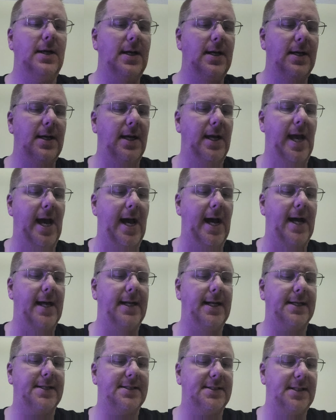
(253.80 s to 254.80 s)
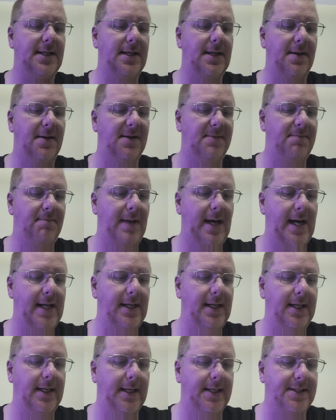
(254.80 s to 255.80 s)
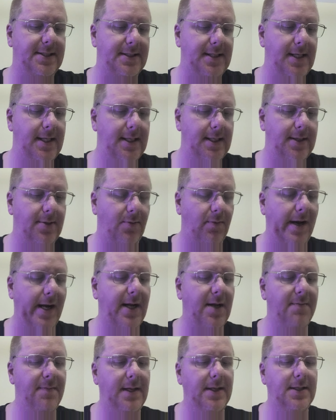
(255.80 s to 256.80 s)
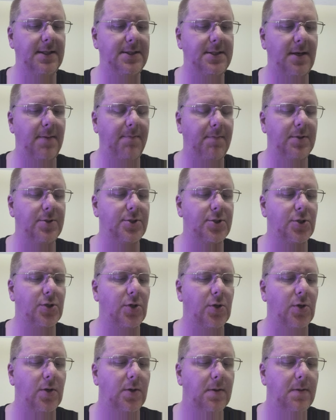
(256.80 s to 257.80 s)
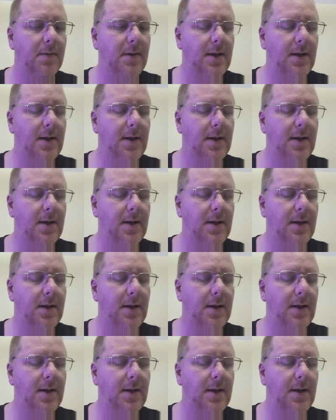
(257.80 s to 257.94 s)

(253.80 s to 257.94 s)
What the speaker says: Yeah, it met and exceeded the recommended temperature.